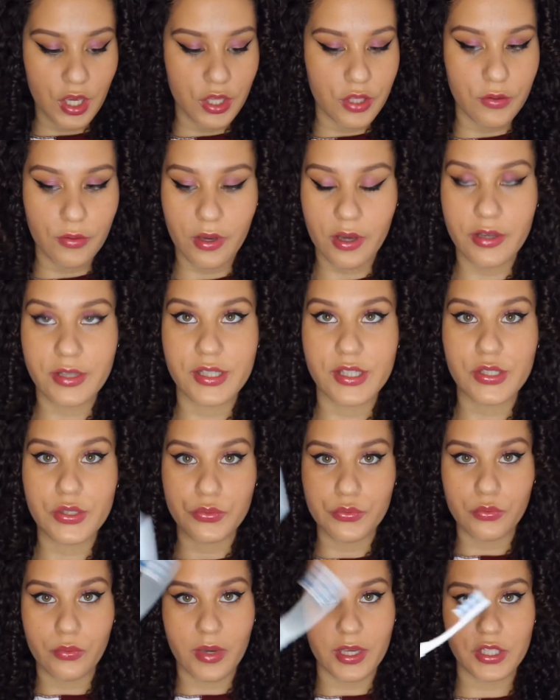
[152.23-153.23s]
you're going to
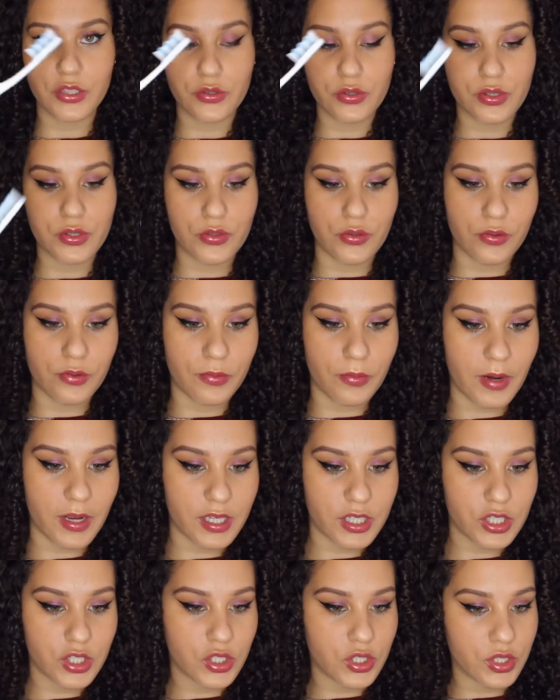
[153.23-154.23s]
wet your
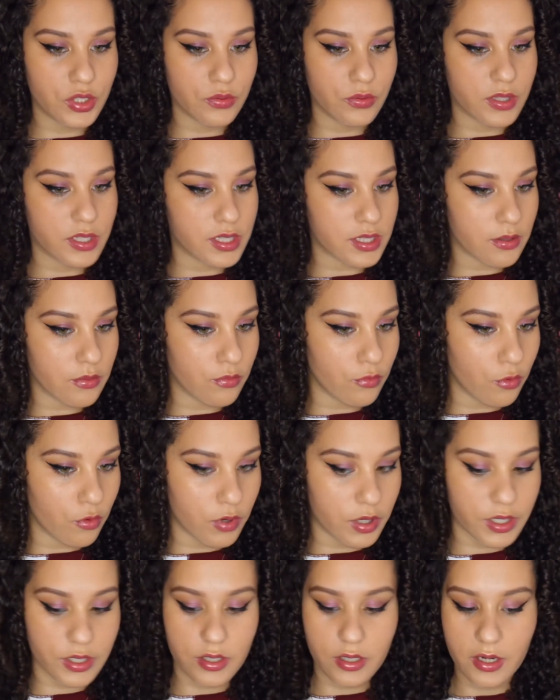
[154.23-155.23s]
toothbrush with some
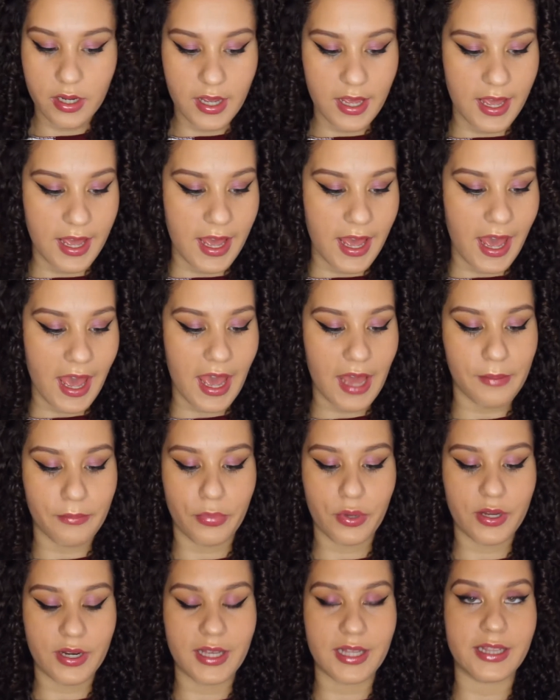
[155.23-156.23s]
water and
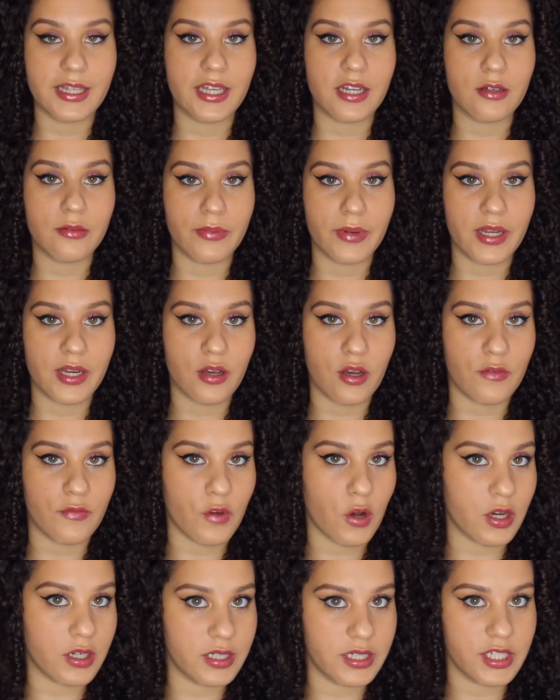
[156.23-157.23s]
put a little bit of
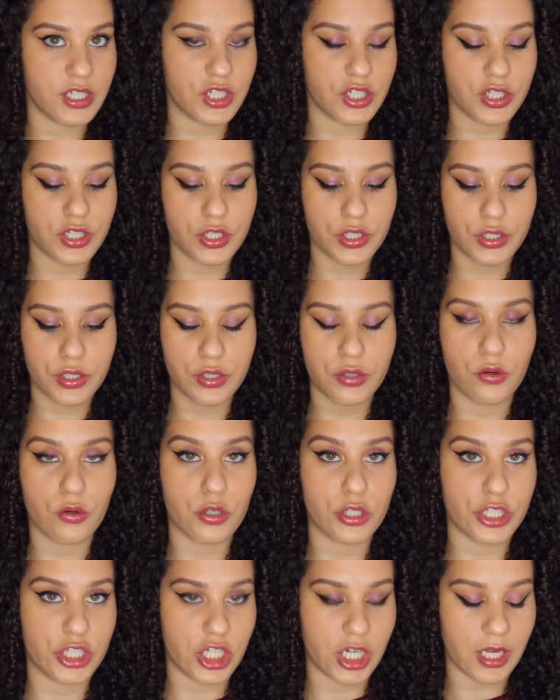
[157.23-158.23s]
conditioner
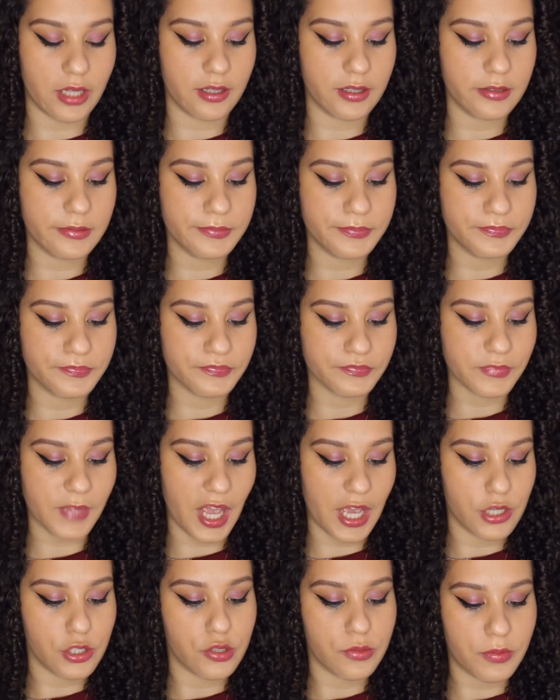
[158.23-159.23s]
or gel,
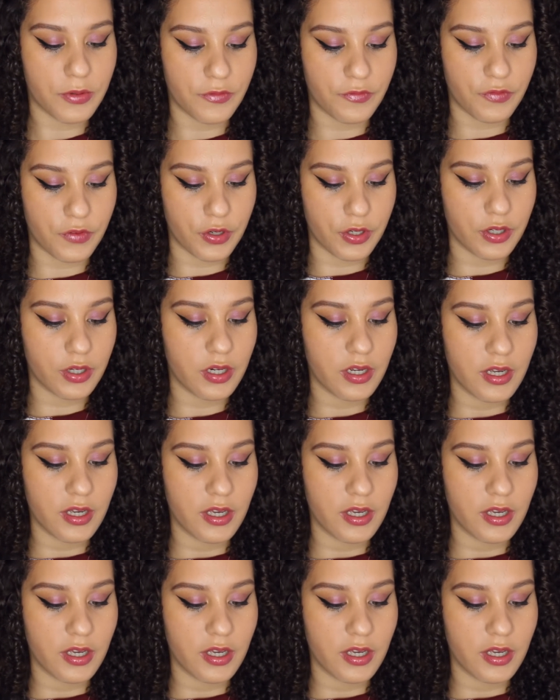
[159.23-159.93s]
as you prefer.